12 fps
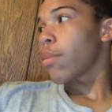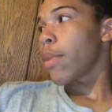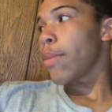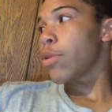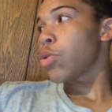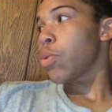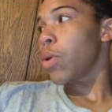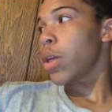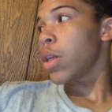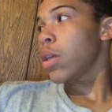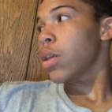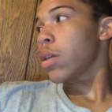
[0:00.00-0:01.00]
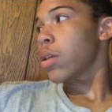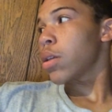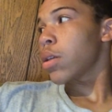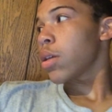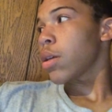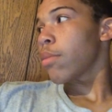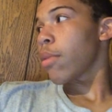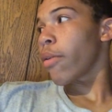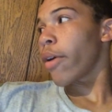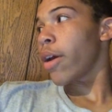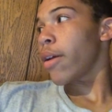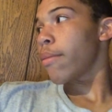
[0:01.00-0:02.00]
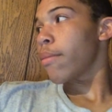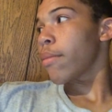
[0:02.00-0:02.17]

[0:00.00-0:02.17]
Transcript: Maybe 20. Am I right?